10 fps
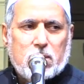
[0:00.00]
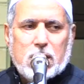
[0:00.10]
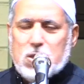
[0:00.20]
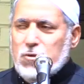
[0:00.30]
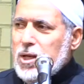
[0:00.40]

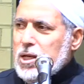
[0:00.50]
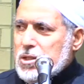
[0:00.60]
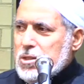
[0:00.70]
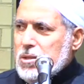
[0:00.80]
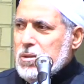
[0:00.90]
It's
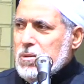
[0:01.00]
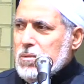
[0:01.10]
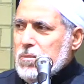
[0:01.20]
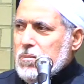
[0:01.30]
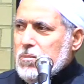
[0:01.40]
finished.
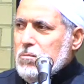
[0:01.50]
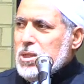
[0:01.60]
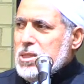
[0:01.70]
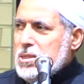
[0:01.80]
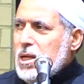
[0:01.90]

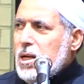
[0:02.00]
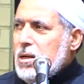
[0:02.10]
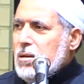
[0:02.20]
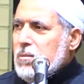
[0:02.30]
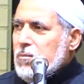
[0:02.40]
But
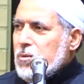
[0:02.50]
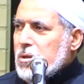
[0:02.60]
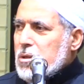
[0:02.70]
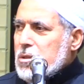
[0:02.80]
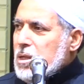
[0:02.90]
still,
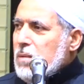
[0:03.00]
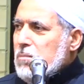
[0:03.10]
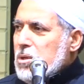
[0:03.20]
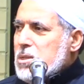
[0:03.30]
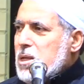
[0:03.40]

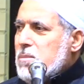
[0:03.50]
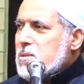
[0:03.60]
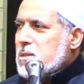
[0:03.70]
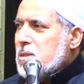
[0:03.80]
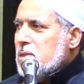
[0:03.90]
some
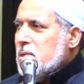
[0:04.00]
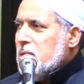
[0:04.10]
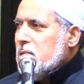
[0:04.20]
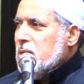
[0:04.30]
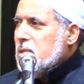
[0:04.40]
Muslims
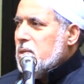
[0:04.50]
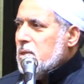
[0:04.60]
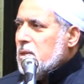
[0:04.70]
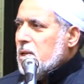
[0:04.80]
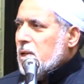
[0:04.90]

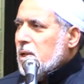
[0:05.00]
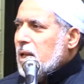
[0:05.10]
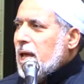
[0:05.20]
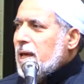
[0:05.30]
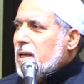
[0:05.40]

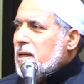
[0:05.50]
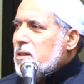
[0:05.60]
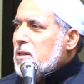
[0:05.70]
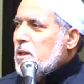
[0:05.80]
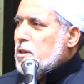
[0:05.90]
like
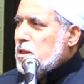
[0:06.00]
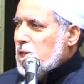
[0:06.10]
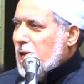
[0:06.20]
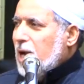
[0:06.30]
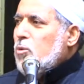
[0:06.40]
it
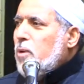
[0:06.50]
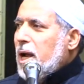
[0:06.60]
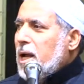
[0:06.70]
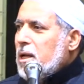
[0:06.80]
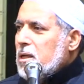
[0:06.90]
their
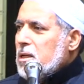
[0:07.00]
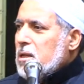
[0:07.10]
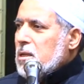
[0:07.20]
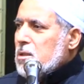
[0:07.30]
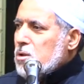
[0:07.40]

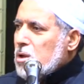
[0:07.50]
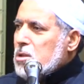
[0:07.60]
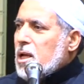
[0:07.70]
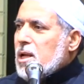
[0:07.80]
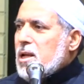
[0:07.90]
way,
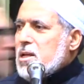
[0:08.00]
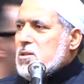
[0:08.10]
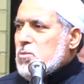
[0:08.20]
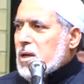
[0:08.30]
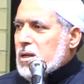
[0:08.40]
not
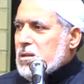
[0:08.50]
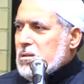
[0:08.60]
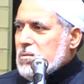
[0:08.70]
Allah's way.